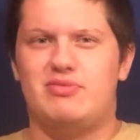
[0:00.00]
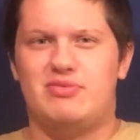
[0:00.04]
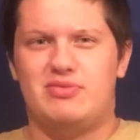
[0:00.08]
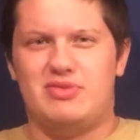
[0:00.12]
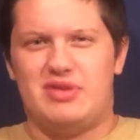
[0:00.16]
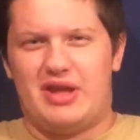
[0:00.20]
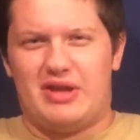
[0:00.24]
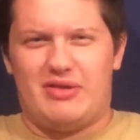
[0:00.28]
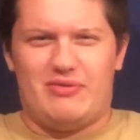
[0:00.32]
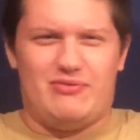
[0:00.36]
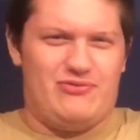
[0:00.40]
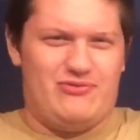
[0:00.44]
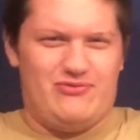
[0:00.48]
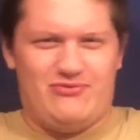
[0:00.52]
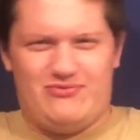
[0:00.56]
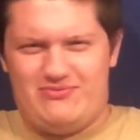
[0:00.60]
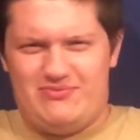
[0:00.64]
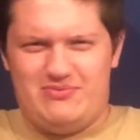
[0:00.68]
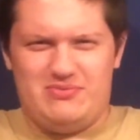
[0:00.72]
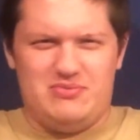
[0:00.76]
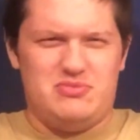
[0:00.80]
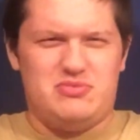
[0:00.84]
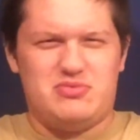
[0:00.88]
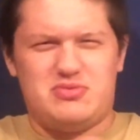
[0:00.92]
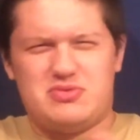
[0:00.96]
like
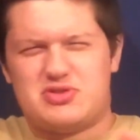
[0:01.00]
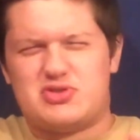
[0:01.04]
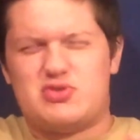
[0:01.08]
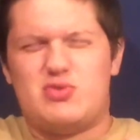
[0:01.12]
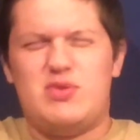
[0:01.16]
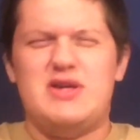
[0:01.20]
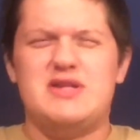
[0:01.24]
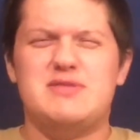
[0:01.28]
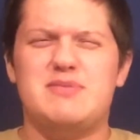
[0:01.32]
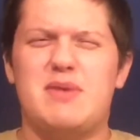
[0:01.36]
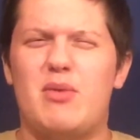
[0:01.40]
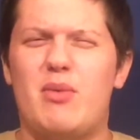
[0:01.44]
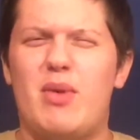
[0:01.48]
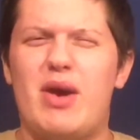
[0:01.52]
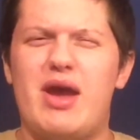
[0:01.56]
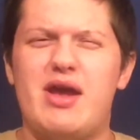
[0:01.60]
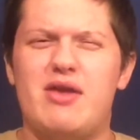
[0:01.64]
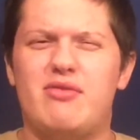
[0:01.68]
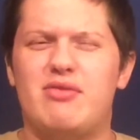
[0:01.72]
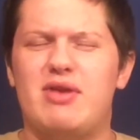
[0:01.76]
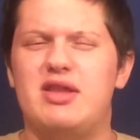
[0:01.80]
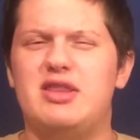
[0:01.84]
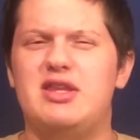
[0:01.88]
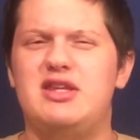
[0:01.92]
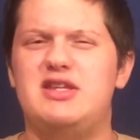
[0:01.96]
squeeze my way
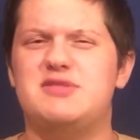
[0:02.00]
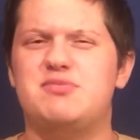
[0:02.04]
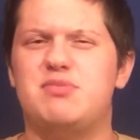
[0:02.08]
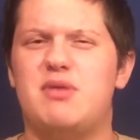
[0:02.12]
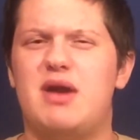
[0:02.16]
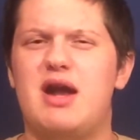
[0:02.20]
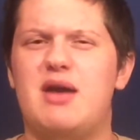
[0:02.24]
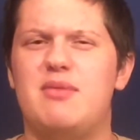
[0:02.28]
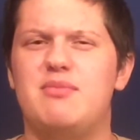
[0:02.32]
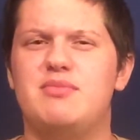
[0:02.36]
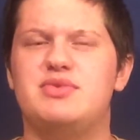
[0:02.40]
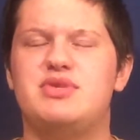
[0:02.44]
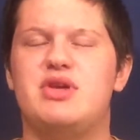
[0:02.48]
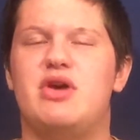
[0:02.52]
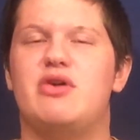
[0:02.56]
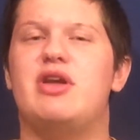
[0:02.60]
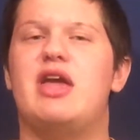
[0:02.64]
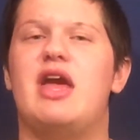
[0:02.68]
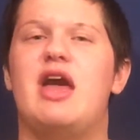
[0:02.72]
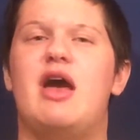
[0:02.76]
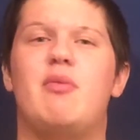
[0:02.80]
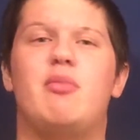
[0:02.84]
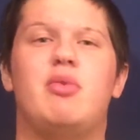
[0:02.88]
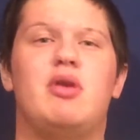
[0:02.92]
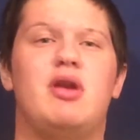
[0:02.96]
around these problems.
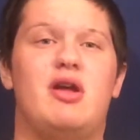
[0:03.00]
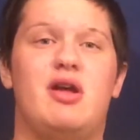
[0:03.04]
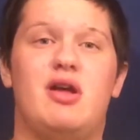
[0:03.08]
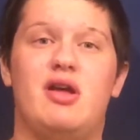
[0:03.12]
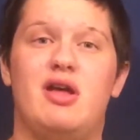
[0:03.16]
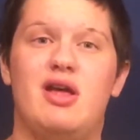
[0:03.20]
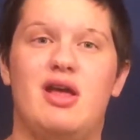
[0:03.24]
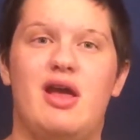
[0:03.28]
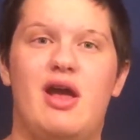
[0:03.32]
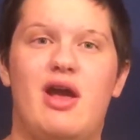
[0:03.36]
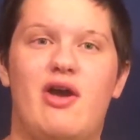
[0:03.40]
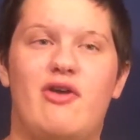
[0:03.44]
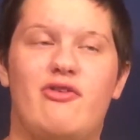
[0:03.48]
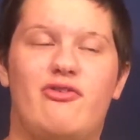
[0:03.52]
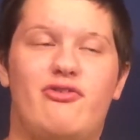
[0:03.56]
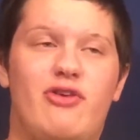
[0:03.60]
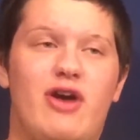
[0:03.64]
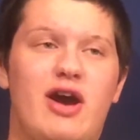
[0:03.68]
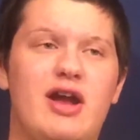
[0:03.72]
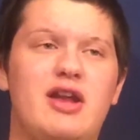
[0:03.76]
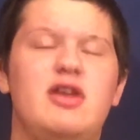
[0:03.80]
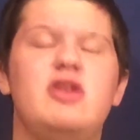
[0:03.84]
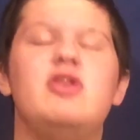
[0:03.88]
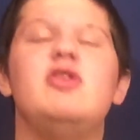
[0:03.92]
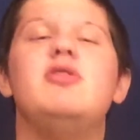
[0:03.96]
Okay, I'm gonna
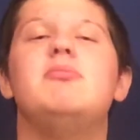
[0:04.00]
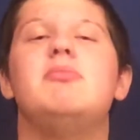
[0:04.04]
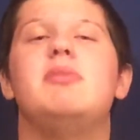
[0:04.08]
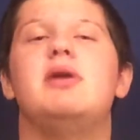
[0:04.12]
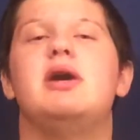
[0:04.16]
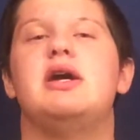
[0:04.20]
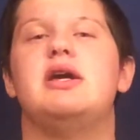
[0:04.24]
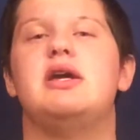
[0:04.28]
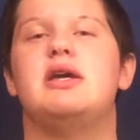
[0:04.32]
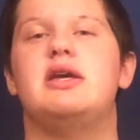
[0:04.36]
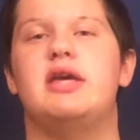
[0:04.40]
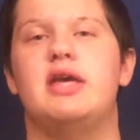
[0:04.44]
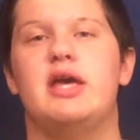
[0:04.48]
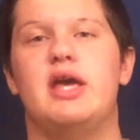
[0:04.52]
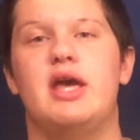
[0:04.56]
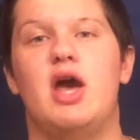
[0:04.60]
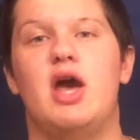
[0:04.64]
find a new mic.